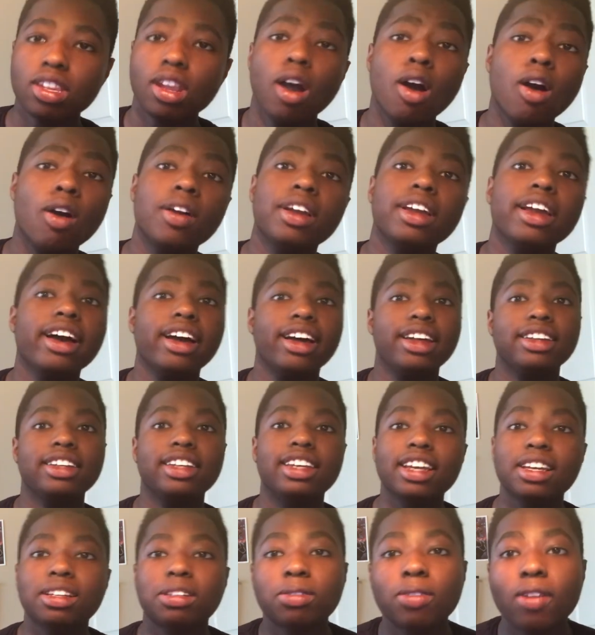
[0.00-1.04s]
Oh yeah, and
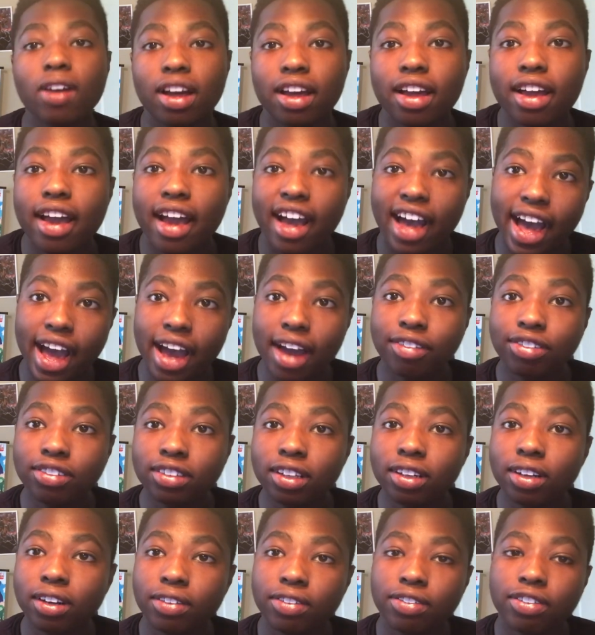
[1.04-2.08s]
guess what?
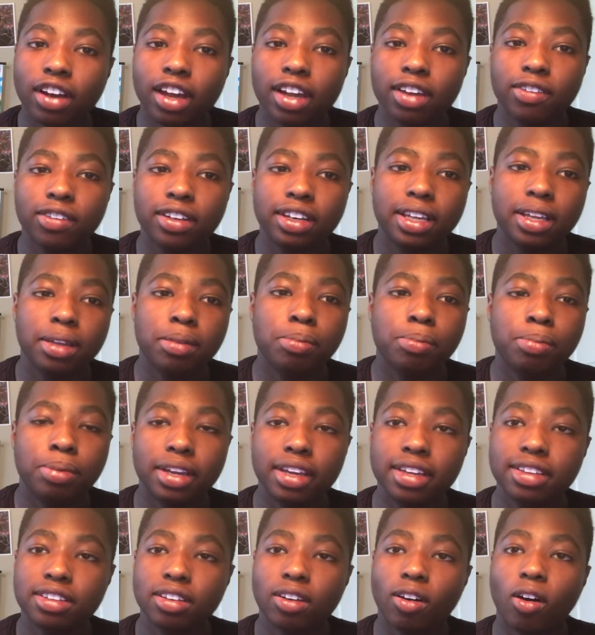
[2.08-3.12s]
After the fight, when he
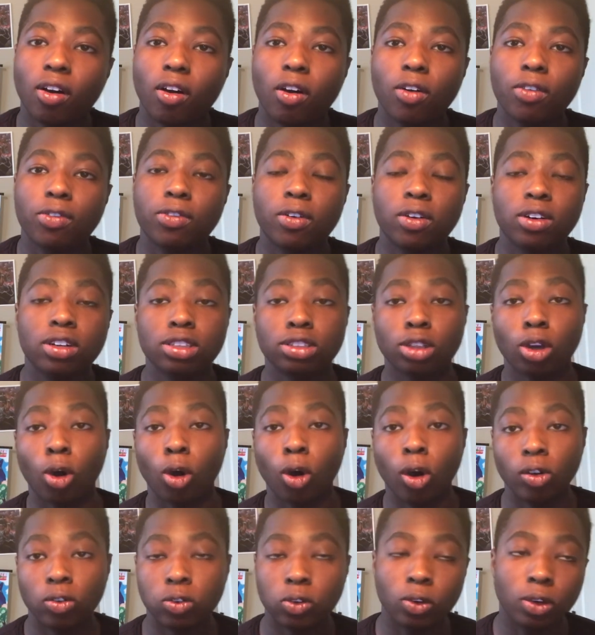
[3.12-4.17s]
beats All for One, he's like,
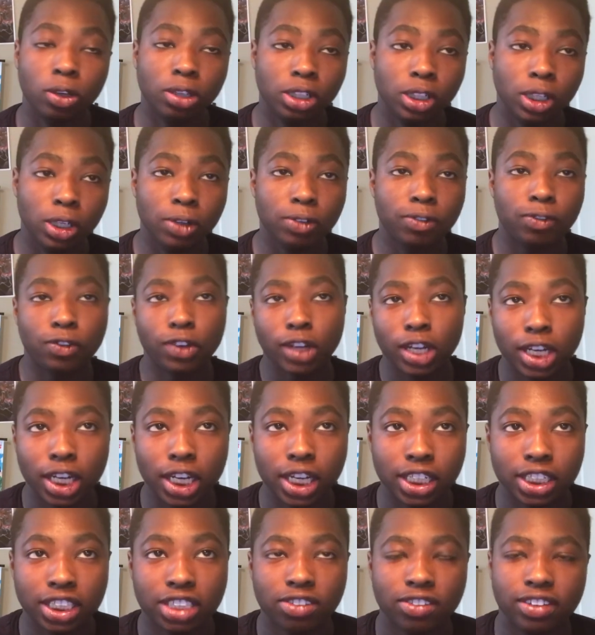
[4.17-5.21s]
All for One, you're
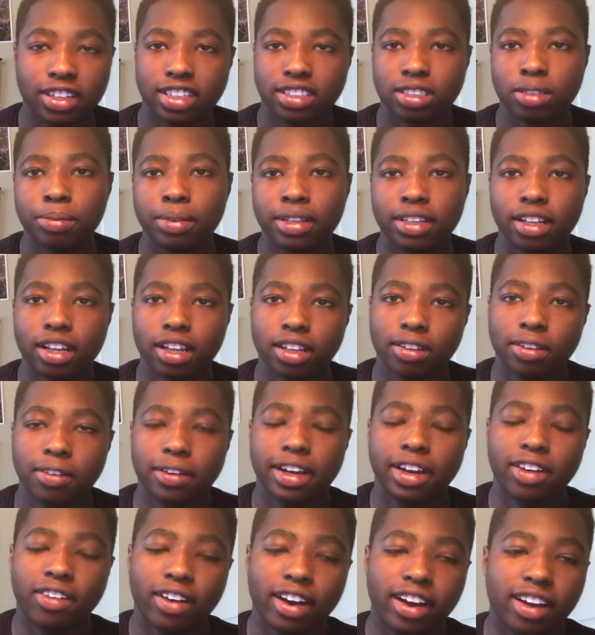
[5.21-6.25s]
finished, when it should be the other
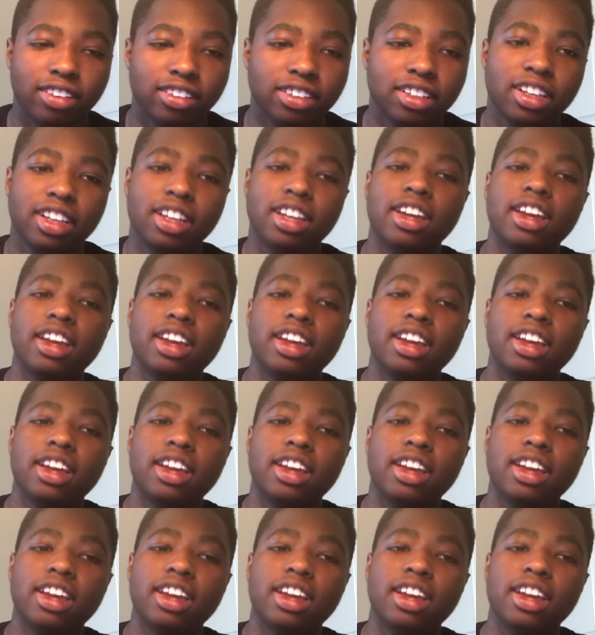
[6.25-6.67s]
way around.